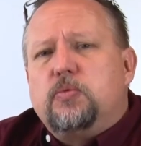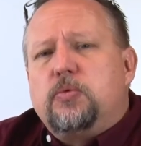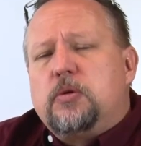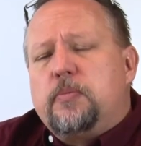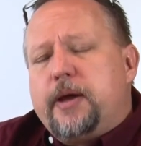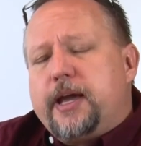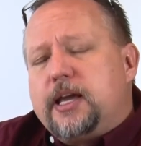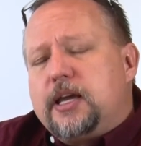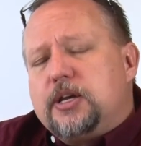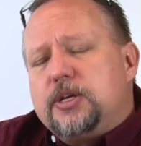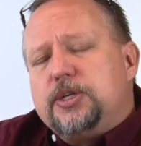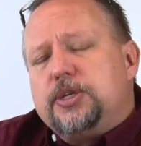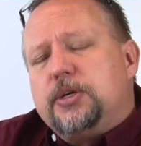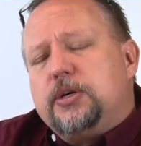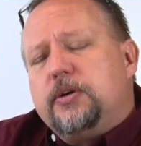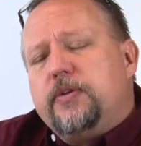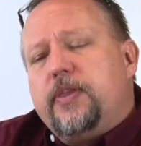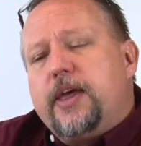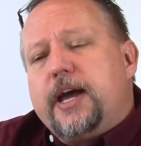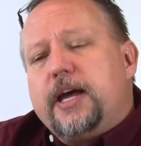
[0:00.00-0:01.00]
We're making
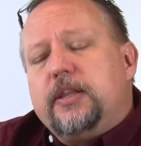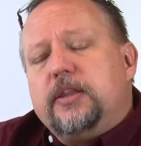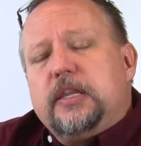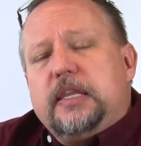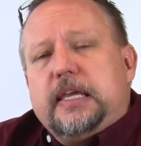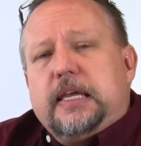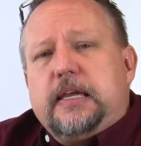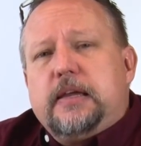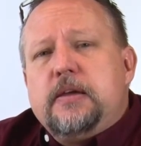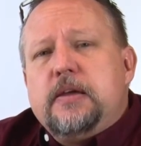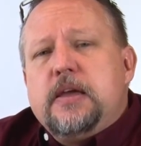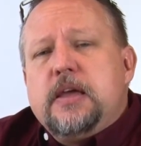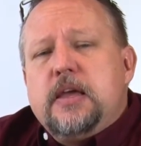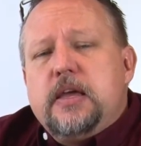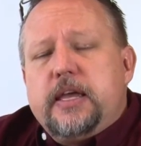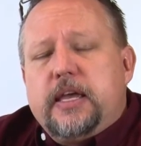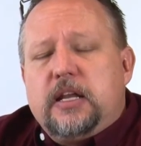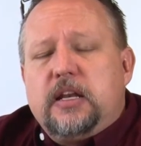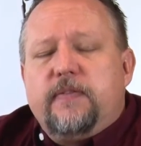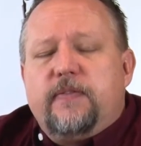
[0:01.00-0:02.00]
sure that the
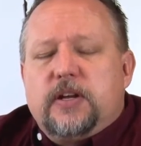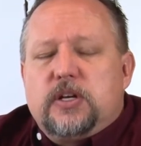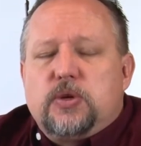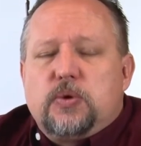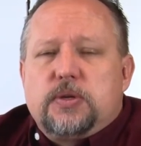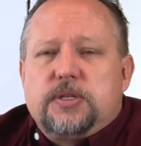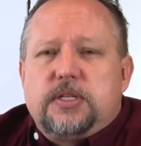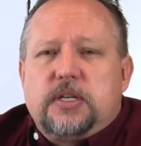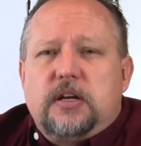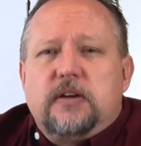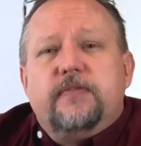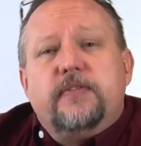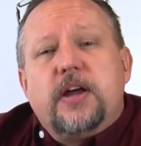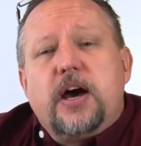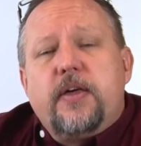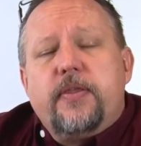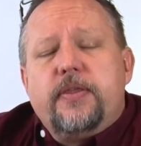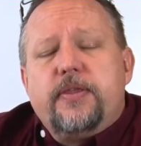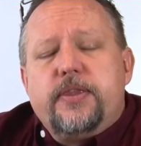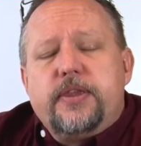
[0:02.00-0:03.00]
individuals that have
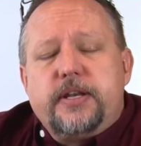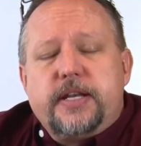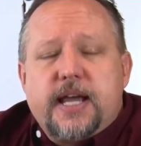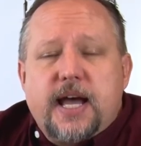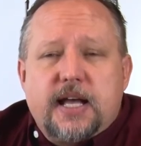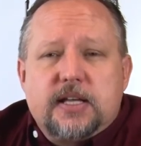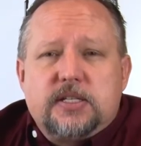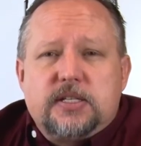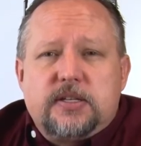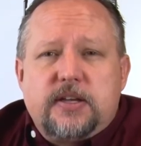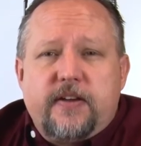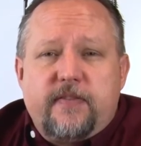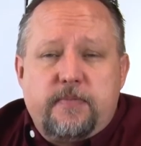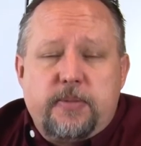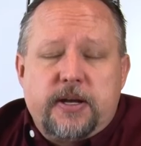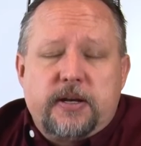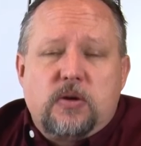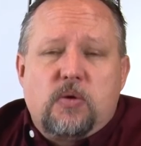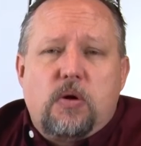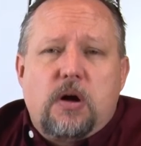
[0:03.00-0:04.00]
done the tests have been